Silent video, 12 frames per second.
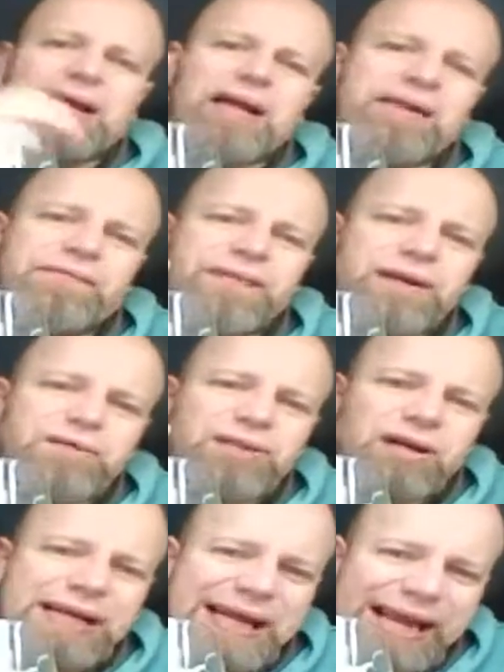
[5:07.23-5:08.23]
it feels
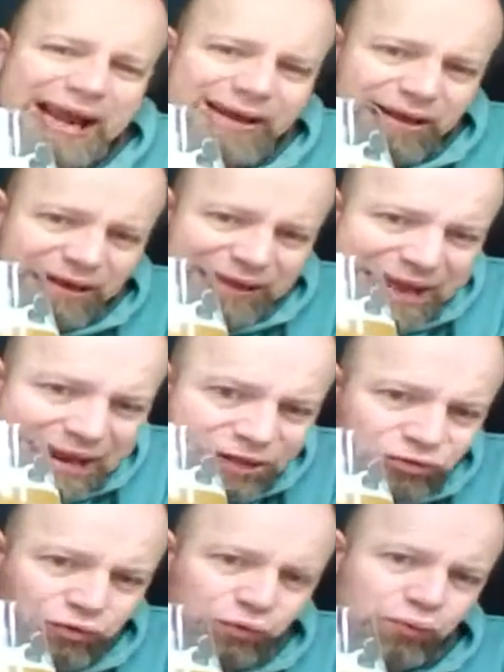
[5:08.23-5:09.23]
like you're getting the
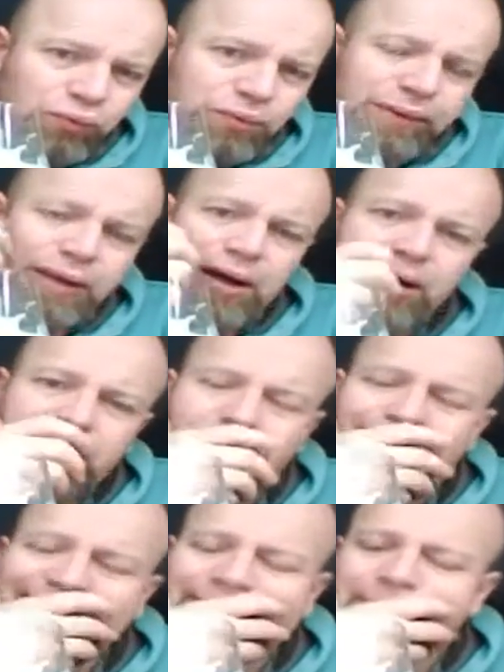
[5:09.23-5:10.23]
natural kind of
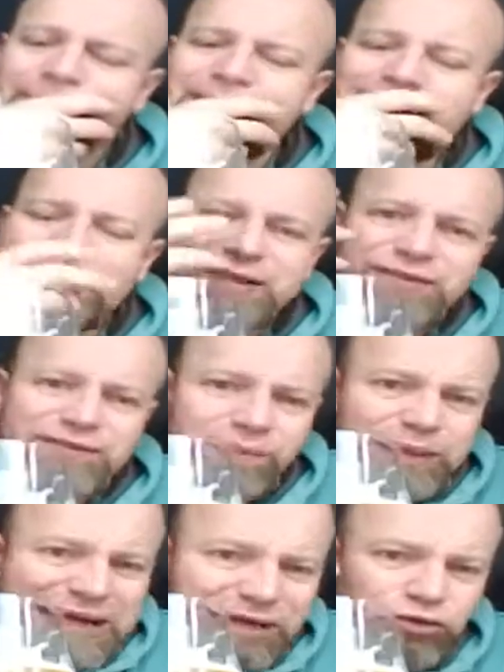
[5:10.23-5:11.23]
like bitterness
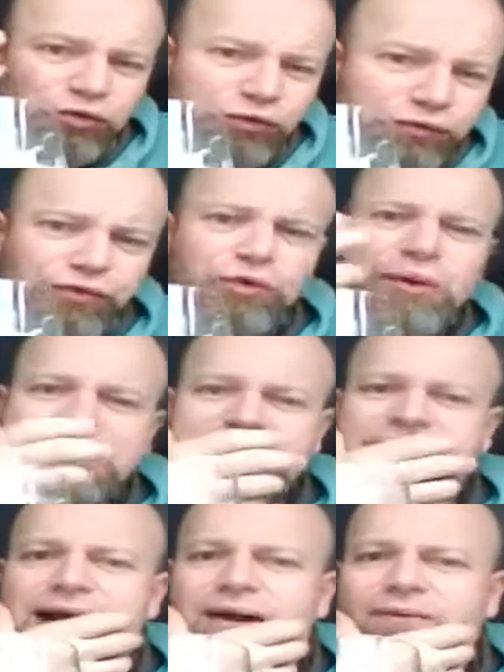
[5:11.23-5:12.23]
from the actual fruit
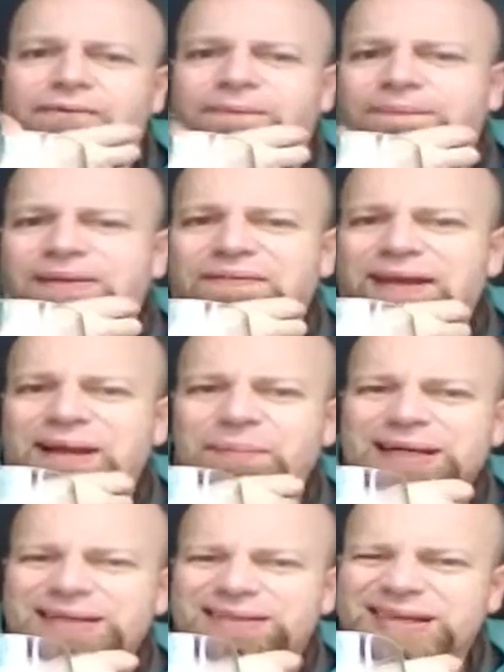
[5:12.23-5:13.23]
itself, if that
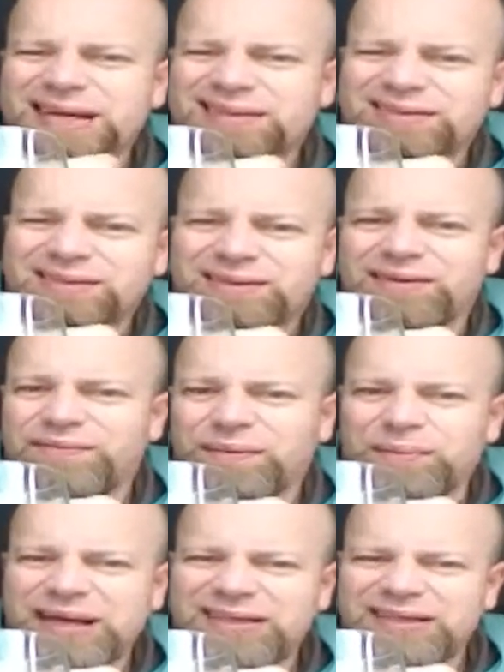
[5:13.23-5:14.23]
makes sense, if I
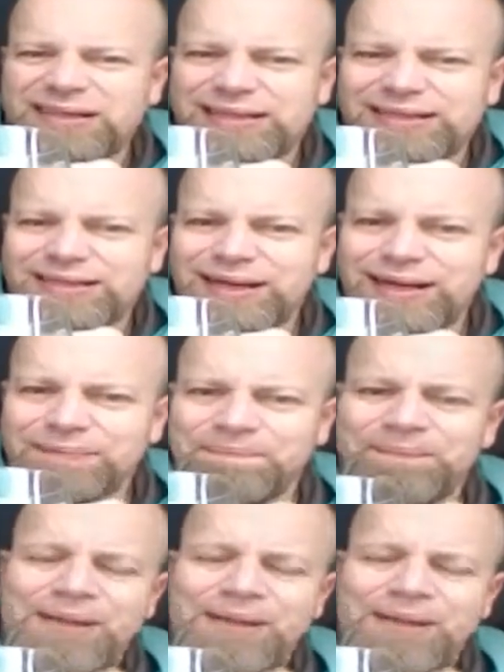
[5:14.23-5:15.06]
made sense there.